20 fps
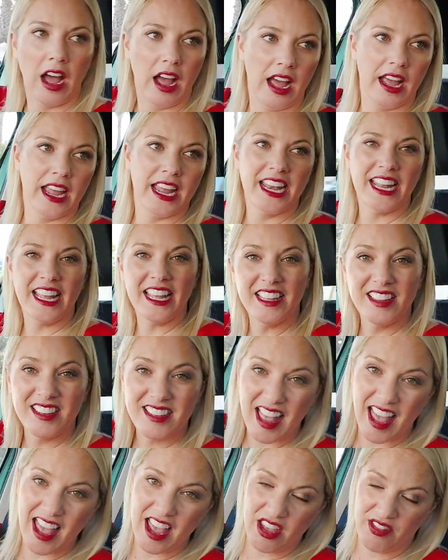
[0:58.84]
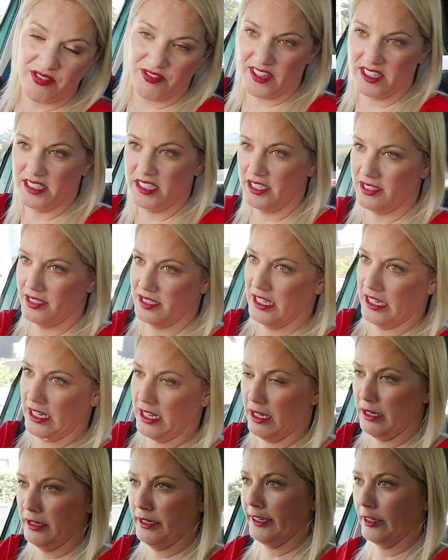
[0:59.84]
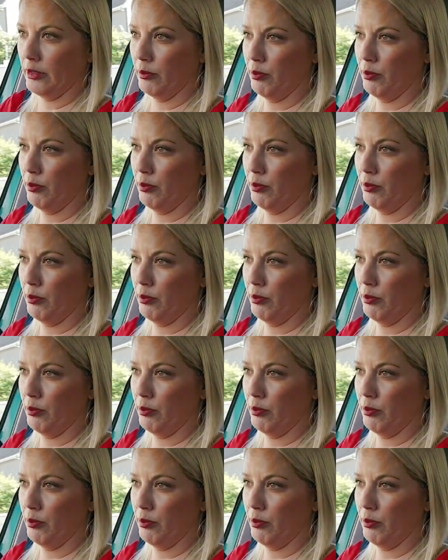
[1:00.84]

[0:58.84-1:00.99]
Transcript: It is a fantastic little